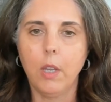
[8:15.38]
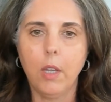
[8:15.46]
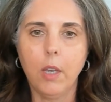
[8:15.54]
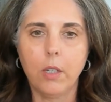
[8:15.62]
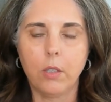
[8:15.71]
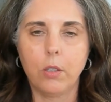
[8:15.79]

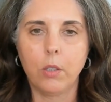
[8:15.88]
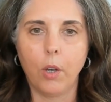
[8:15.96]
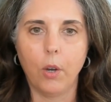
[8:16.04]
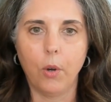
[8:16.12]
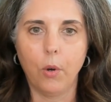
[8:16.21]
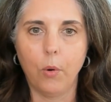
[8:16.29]

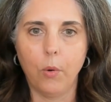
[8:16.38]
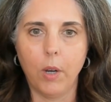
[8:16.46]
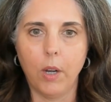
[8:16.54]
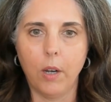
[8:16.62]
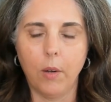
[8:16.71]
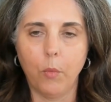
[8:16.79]
So
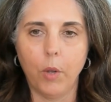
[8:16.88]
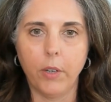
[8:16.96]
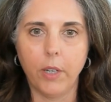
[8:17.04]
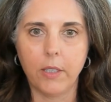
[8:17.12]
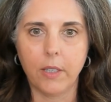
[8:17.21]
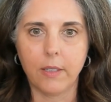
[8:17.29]

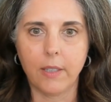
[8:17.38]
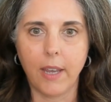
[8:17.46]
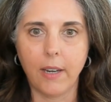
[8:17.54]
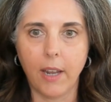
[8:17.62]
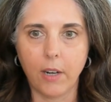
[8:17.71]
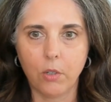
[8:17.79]
walnut does that
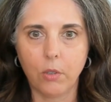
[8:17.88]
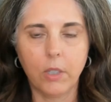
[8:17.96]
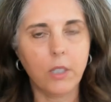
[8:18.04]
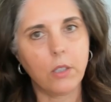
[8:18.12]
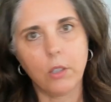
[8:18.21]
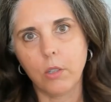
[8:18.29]
naturally,
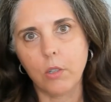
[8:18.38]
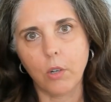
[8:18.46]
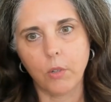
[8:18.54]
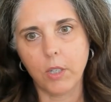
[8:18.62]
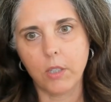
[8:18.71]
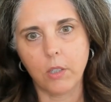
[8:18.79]
so you don't
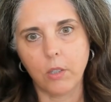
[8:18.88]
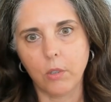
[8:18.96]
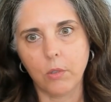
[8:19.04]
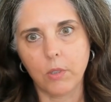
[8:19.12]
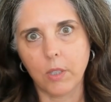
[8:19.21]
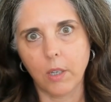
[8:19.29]
need to
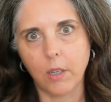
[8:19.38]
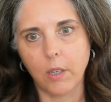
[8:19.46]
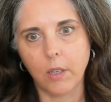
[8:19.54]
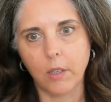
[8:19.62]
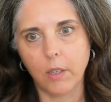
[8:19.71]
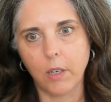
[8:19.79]
use
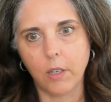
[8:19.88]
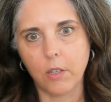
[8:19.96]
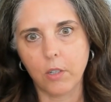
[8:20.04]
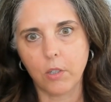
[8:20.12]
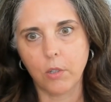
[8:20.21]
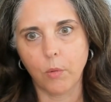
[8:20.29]
an
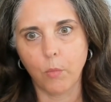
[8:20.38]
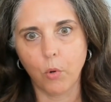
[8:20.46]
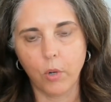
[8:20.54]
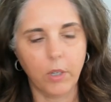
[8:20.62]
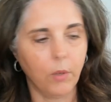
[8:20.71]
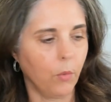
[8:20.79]
additional
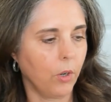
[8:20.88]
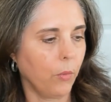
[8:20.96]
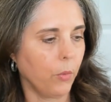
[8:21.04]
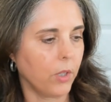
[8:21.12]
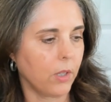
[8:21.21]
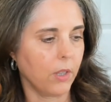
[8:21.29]
mordant, where
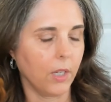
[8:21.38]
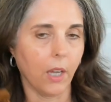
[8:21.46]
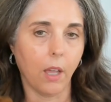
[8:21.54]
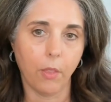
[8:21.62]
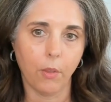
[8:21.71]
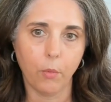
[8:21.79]
with the
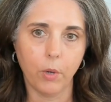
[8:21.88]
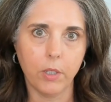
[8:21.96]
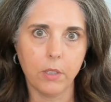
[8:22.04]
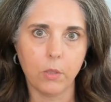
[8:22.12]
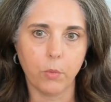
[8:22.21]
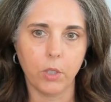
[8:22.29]
other
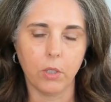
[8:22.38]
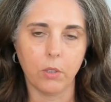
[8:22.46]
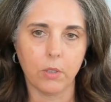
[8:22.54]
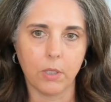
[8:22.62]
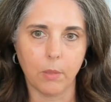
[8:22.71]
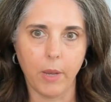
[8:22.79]
ones we use
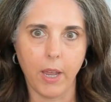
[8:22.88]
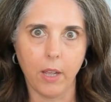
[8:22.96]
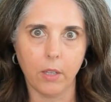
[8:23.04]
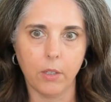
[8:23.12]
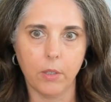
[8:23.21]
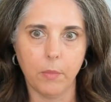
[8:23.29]
some
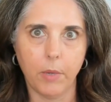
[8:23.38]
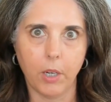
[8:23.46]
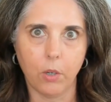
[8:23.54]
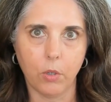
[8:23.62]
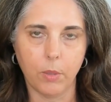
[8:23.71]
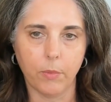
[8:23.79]
alum and
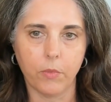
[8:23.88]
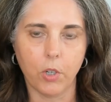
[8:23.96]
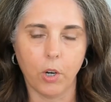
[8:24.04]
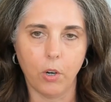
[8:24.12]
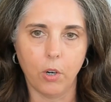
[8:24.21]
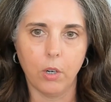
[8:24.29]
cream of
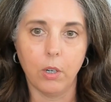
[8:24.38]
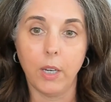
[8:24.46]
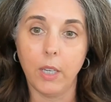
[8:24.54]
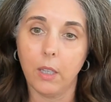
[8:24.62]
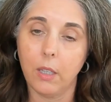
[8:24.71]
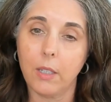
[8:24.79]
tartar
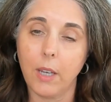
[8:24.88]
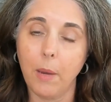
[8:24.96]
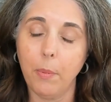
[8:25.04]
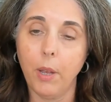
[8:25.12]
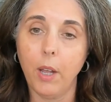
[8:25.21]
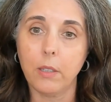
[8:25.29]
in the dye
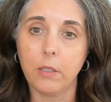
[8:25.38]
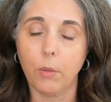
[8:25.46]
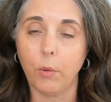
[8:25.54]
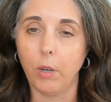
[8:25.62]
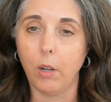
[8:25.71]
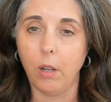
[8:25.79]
pot, so
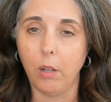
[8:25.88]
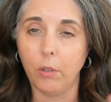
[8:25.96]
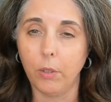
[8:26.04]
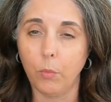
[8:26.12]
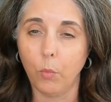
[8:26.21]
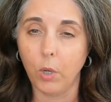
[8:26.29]
an
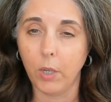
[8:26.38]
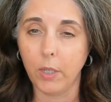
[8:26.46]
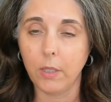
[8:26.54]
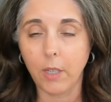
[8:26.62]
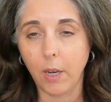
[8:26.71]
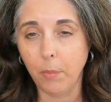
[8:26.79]

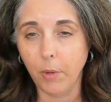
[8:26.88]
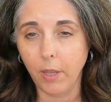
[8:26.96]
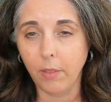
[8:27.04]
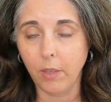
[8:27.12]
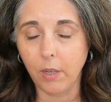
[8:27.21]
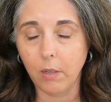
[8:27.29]
all-in-one dye
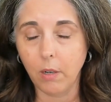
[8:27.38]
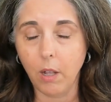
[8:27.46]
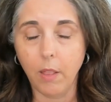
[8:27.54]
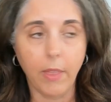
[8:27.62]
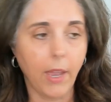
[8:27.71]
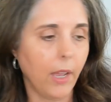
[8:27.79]
pot they
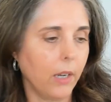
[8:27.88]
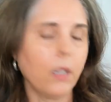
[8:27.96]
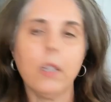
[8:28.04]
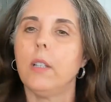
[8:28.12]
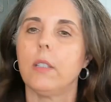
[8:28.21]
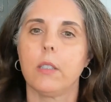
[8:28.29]
call that,
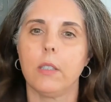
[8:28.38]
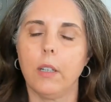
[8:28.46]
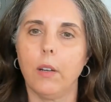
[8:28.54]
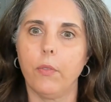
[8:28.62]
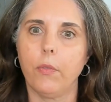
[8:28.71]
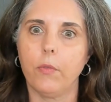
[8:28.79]
instead
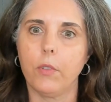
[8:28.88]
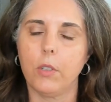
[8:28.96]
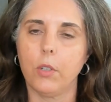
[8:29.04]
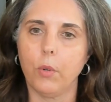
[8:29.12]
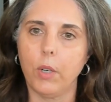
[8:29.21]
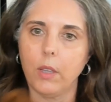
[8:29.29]
of
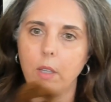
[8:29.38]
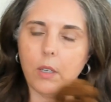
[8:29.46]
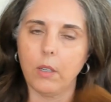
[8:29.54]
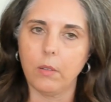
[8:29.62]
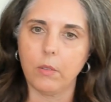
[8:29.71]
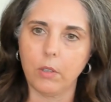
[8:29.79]
doing
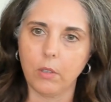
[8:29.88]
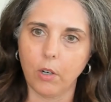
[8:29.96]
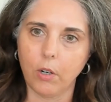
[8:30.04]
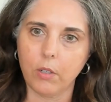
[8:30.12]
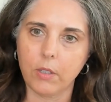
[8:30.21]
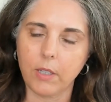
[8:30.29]
the
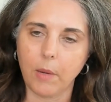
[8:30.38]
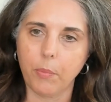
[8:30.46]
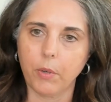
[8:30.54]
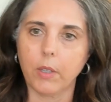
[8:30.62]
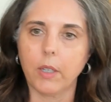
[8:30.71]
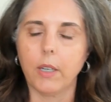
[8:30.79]
yarn
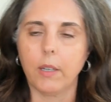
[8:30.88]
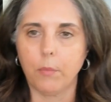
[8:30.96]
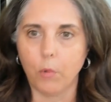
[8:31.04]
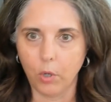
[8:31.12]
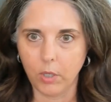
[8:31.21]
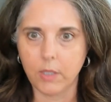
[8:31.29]
separately
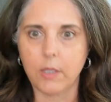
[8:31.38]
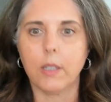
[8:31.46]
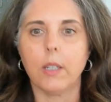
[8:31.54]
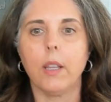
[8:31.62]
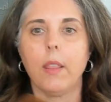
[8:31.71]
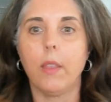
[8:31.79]

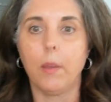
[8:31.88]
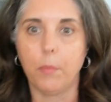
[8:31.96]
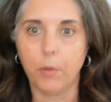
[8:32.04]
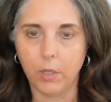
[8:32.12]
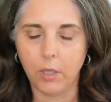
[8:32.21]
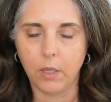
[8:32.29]
mordanted and then
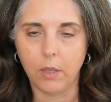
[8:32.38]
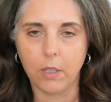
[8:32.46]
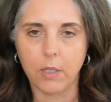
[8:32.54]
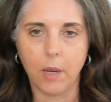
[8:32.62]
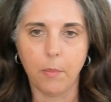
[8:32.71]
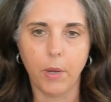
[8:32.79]
putting it in the
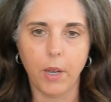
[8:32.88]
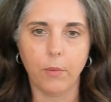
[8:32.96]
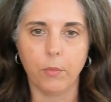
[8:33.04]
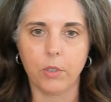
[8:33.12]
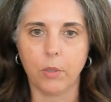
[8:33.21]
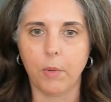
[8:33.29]
dye pot,
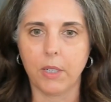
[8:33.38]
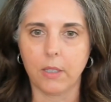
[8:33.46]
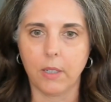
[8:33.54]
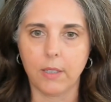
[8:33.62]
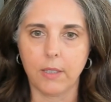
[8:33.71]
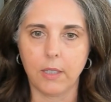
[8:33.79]
so it makes it
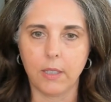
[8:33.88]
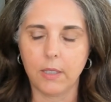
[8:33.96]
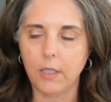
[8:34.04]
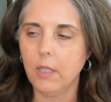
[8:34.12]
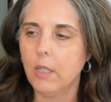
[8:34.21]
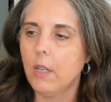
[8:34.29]
nice and
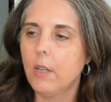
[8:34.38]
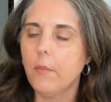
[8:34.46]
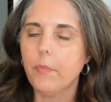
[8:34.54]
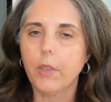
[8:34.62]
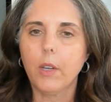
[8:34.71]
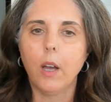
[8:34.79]
easy.
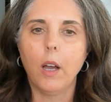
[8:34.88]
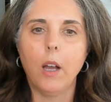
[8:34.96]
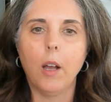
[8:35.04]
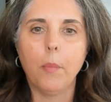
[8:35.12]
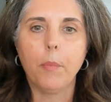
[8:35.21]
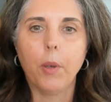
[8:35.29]

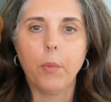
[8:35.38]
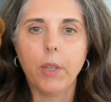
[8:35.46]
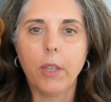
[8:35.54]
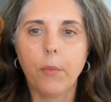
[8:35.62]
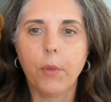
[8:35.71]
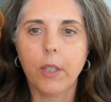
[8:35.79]
But
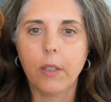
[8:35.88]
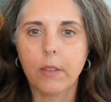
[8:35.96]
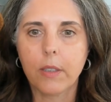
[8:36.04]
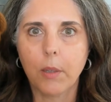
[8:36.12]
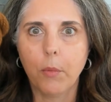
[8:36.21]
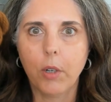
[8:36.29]
then we
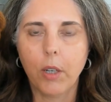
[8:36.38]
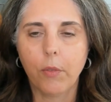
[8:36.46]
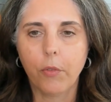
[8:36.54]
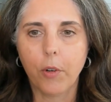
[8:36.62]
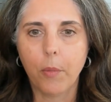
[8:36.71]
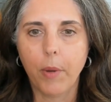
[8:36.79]
simmered it
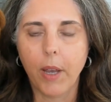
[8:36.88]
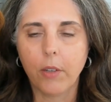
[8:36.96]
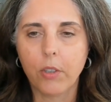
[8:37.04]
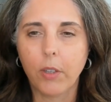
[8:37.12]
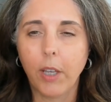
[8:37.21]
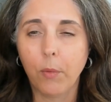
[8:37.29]
for about,
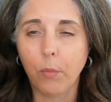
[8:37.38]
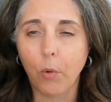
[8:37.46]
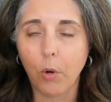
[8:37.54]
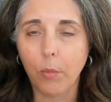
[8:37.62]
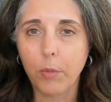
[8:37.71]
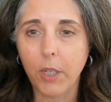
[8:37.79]
so they had
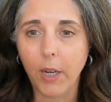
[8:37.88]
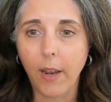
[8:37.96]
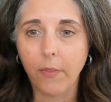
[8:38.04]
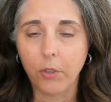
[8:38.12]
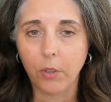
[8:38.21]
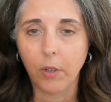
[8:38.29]
warmed it
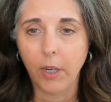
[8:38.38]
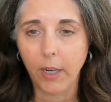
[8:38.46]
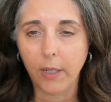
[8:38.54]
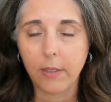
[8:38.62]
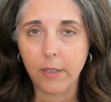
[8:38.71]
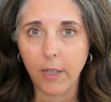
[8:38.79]
after it
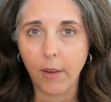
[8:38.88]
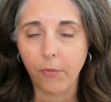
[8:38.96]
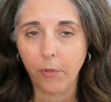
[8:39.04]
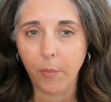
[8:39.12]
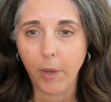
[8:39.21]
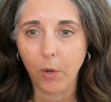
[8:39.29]
had set
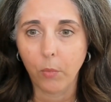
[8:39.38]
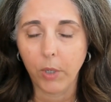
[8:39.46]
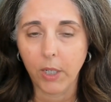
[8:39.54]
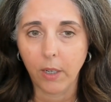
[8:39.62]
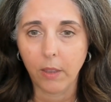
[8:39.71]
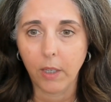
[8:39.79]
for about a
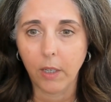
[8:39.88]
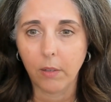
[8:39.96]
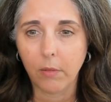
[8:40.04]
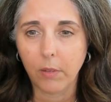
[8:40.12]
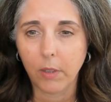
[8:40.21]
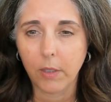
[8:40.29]
week, I think
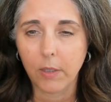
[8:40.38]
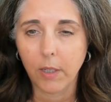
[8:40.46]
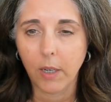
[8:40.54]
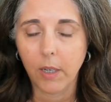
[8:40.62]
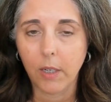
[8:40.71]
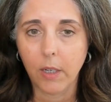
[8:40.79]
they
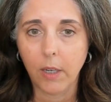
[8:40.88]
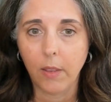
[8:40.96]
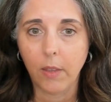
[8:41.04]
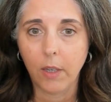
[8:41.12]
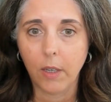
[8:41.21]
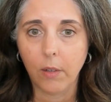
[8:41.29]
said,
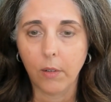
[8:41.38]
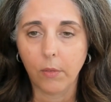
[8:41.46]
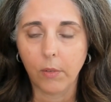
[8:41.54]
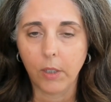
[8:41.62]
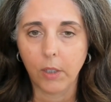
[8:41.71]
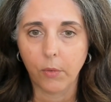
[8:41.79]
and then
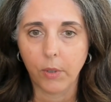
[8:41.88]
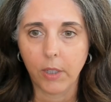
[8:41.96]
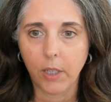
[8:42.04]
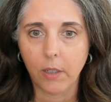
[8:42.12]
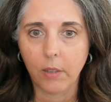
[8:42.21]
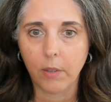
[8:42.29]

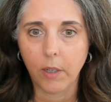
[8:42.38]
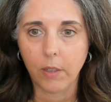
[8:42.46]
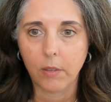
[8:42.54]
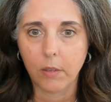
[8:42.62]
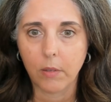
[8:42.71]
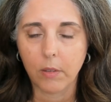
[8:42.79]
they
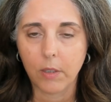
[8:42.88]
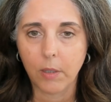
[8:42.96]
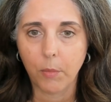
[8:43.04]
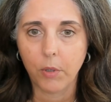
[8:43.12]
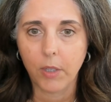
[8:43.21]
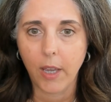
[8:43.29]
had
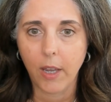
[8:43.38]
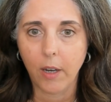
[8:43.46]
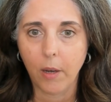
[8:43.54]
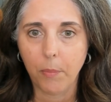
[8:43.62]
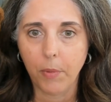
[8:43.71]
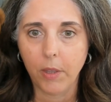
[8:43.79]
simmered that
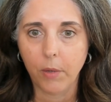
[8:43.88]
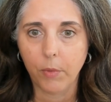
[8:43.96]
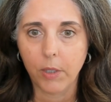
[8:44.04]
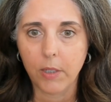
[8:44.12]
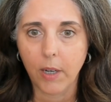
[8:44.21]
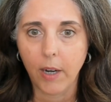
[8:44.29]
up, and then
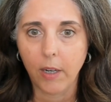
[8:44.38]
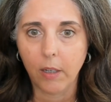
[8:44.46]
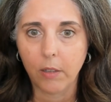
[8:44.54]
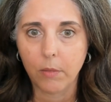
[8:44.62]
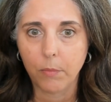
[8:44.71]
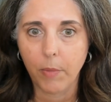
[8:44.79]
we dyed
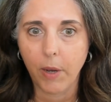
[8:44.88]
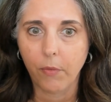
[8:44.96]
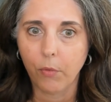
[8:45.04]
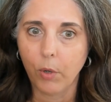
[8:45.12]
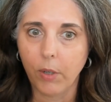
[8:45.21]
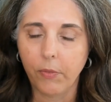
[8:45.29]
it about
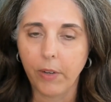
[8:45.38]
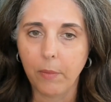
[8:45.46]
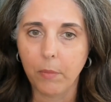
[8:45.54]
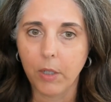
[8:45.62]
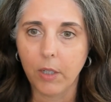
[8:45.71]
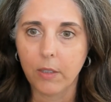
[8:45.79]
45
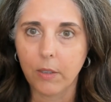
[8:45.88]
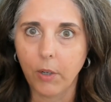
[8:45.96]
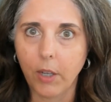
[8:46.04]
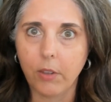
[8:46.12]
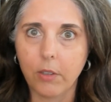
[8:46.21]
minutes and got this